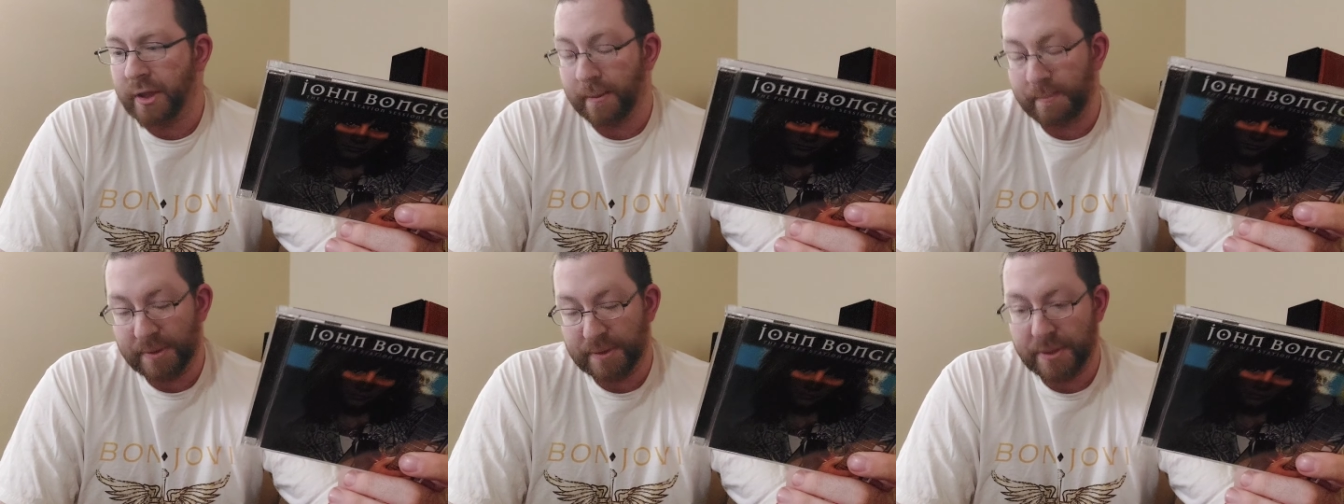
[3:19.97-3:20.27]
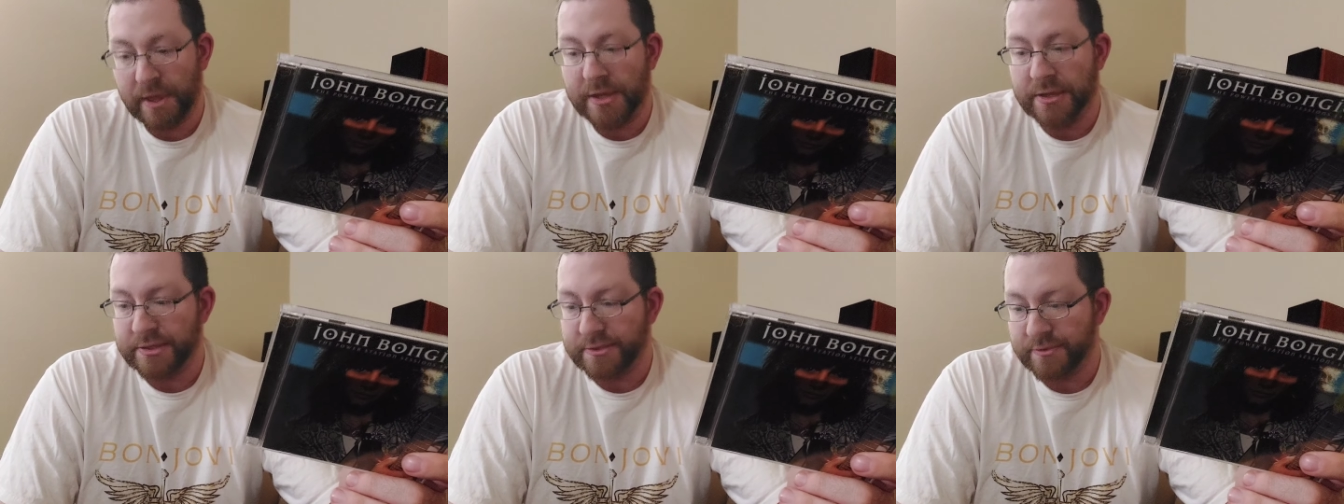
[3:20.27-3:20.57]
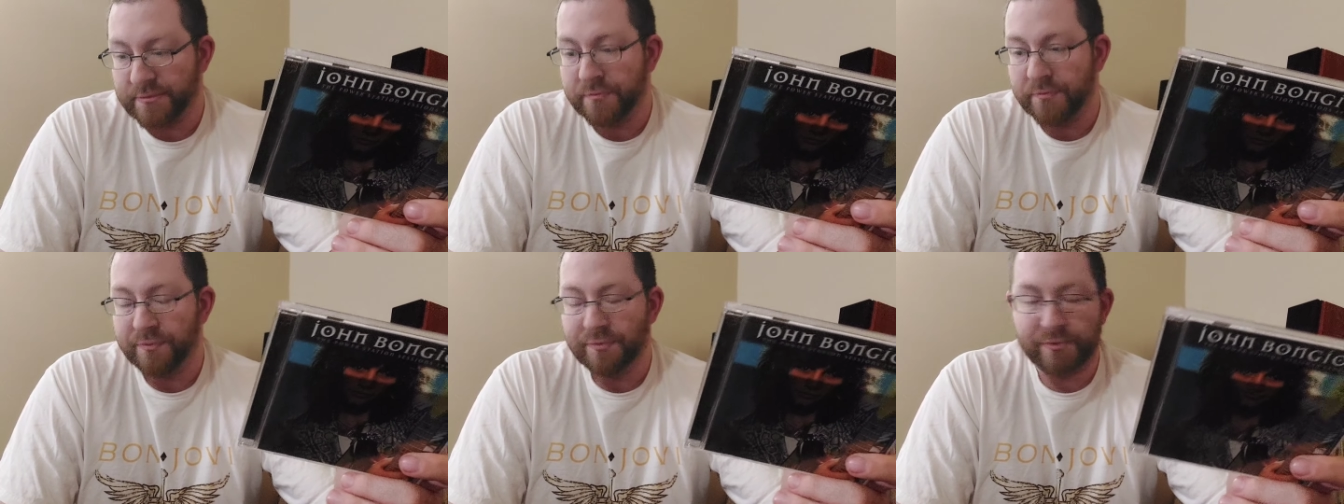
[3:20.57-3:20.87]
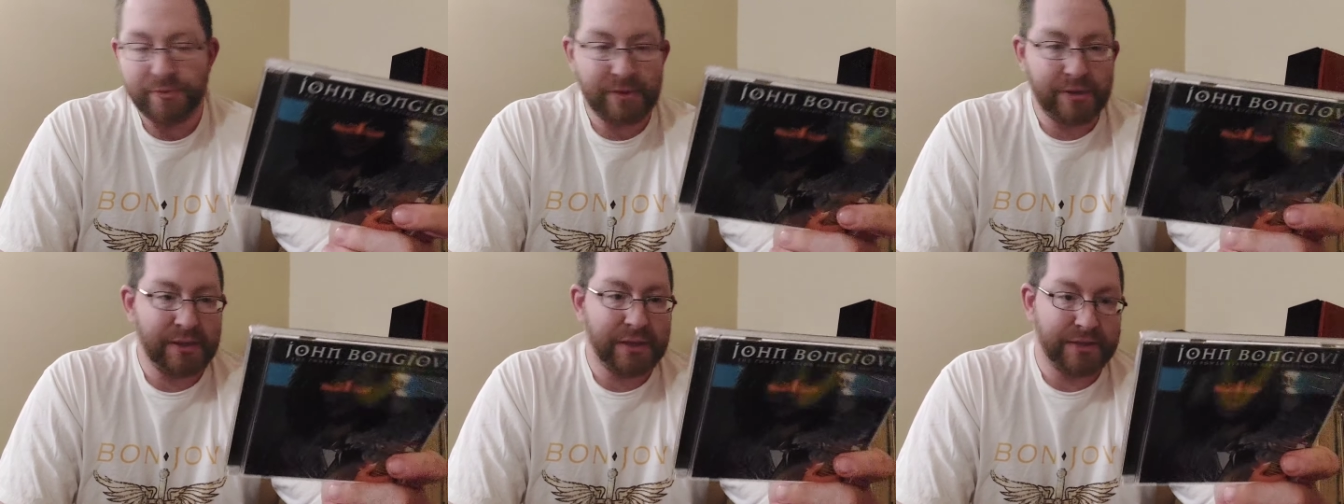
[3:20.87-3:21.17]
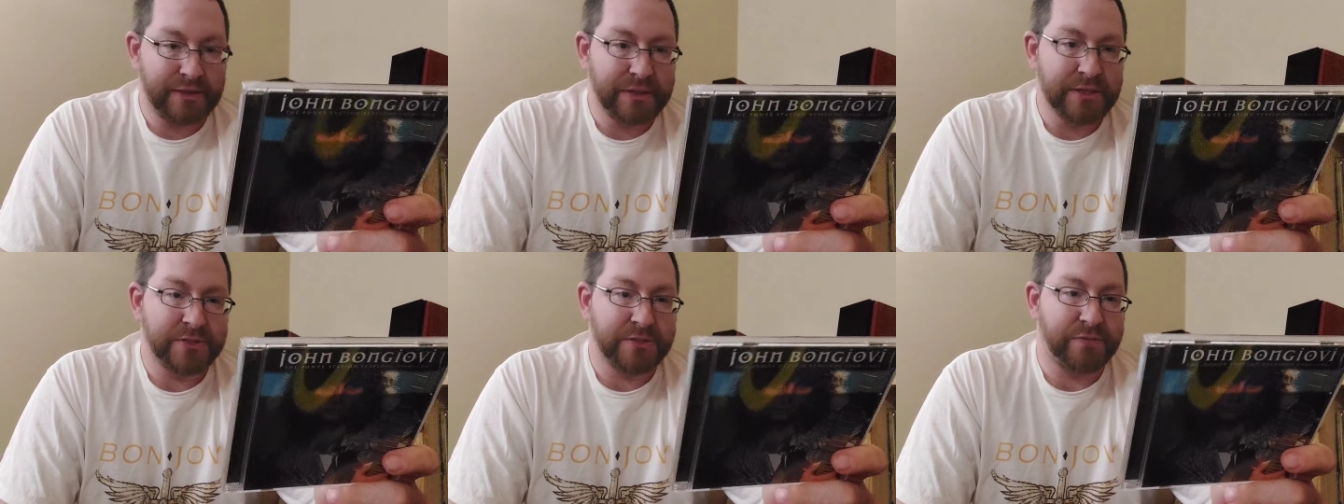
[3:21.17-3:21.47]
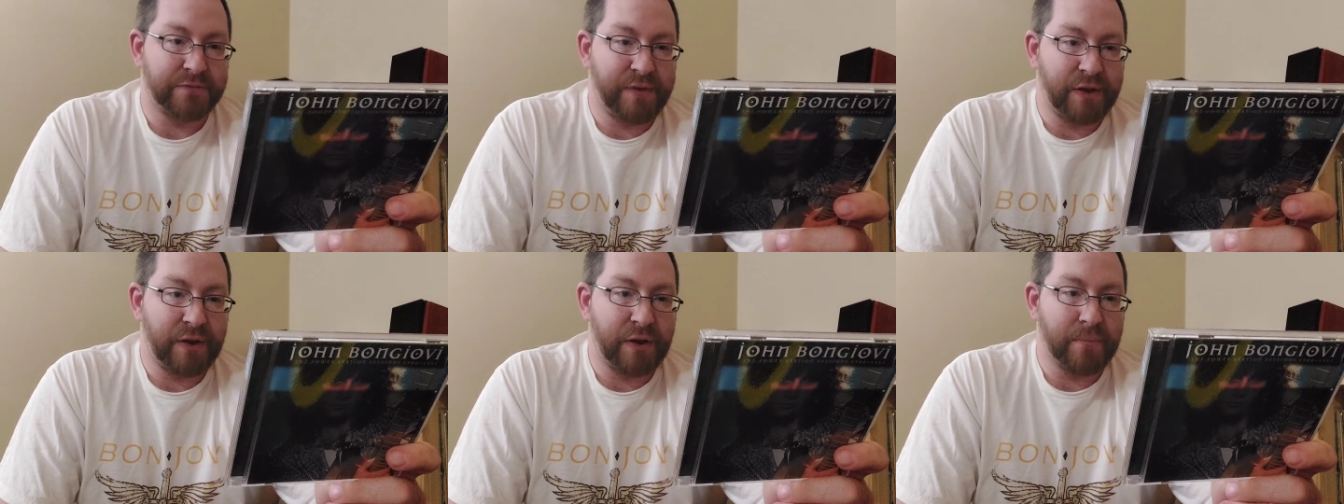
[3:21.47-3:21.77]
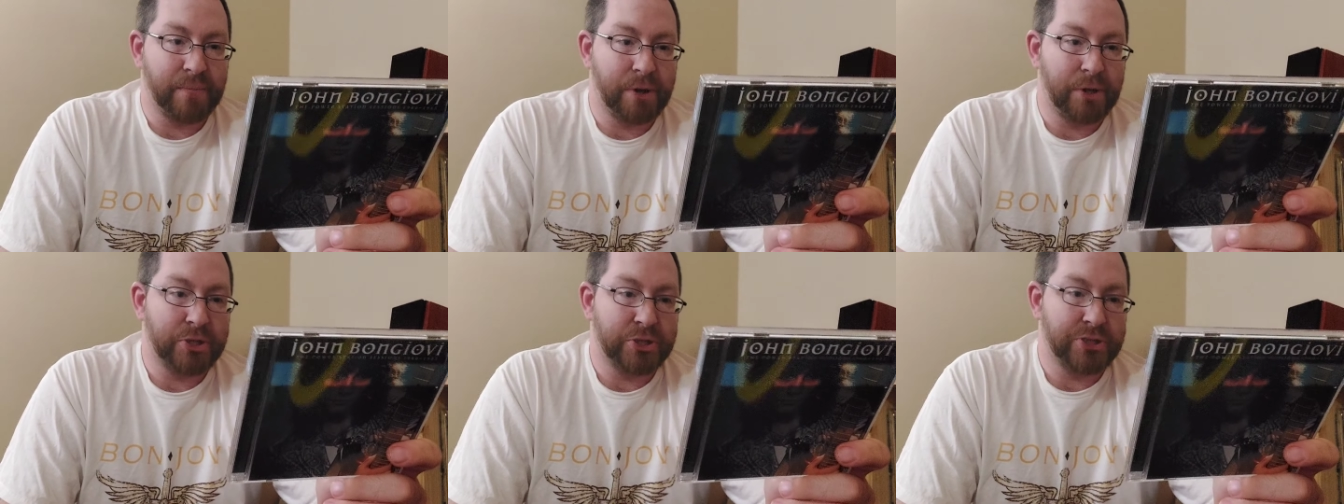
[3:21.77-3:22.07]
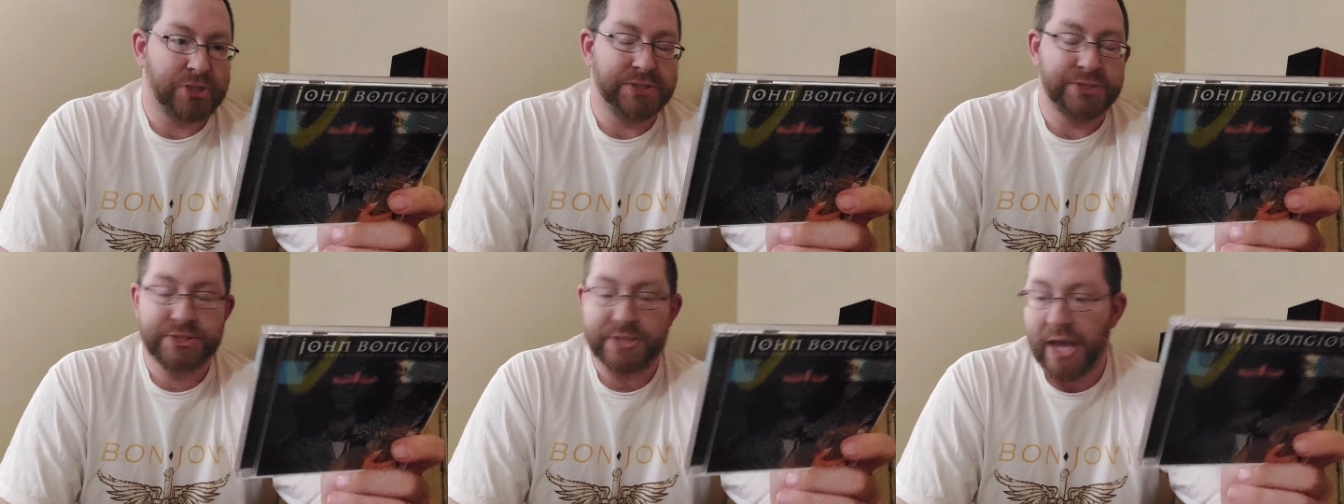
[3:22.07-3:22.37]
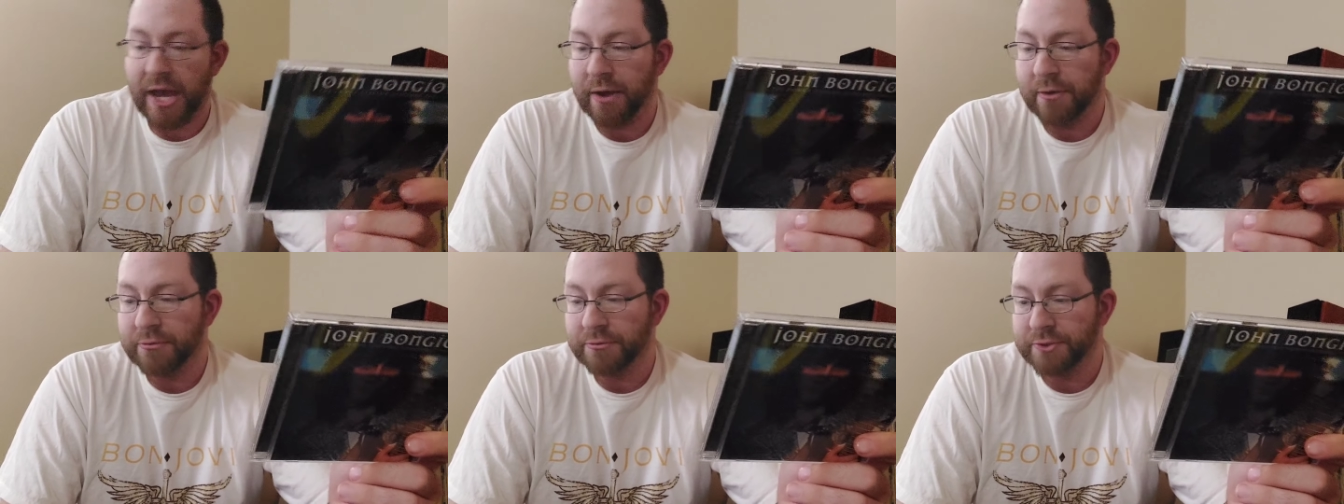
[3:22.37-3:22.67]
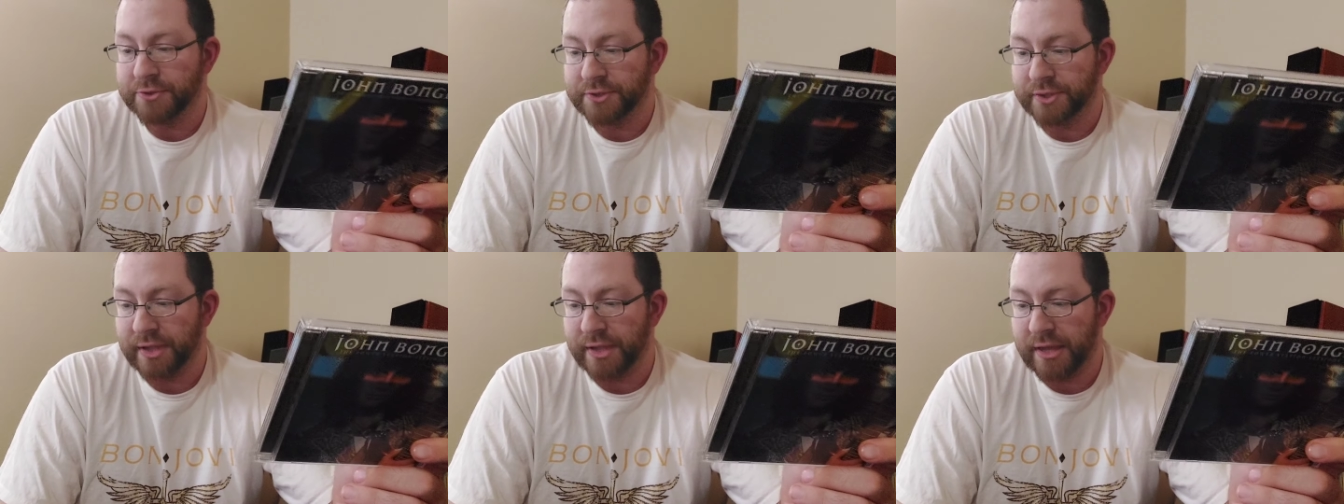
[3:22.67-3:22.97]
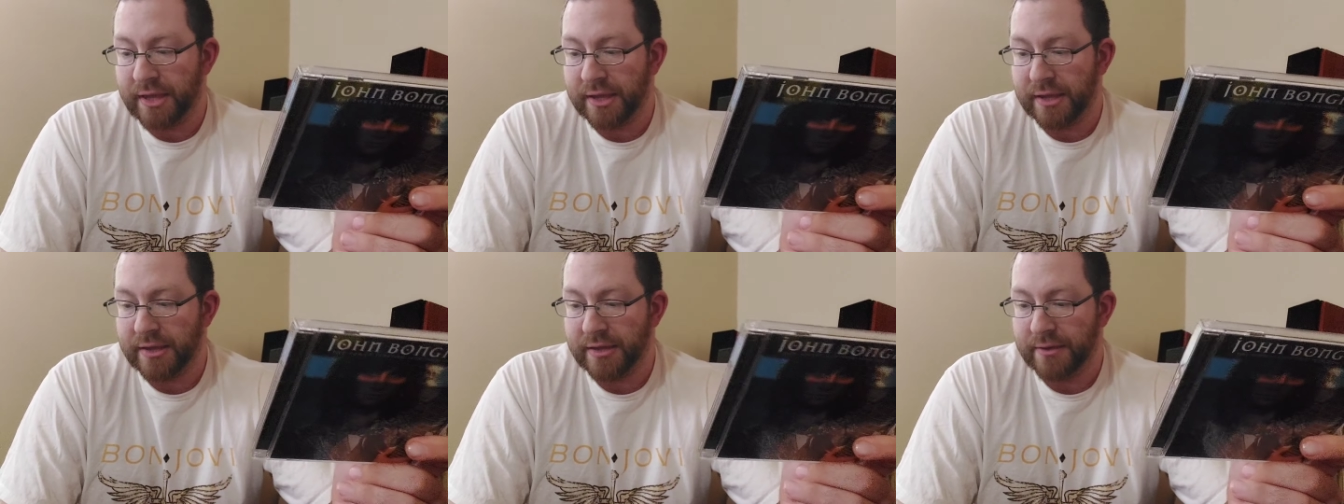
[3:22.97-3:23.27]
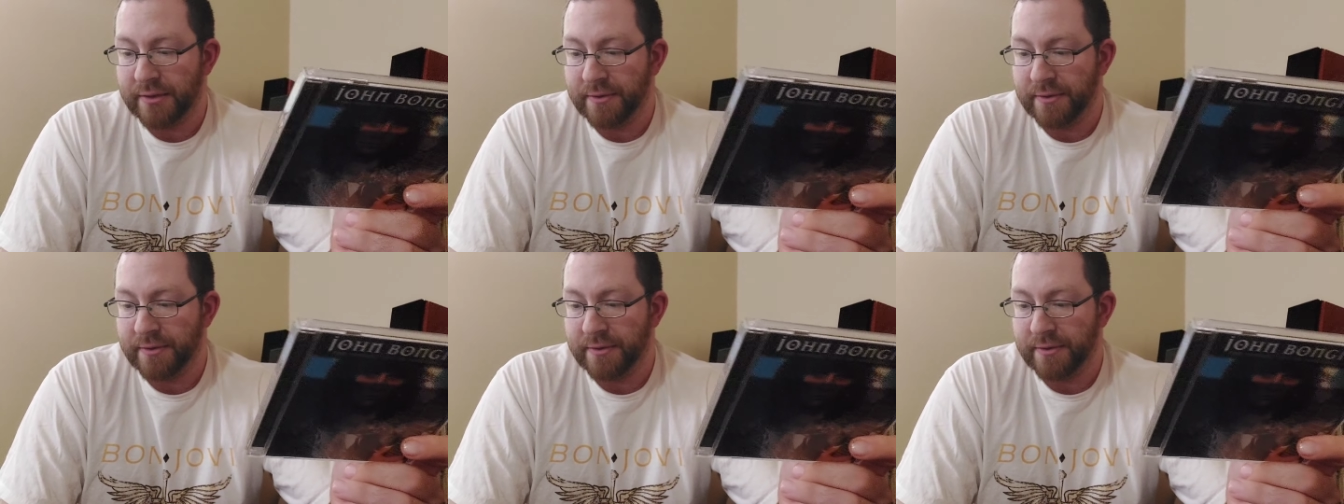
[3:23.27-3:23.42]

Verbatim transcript: I mean, they this very much sounds like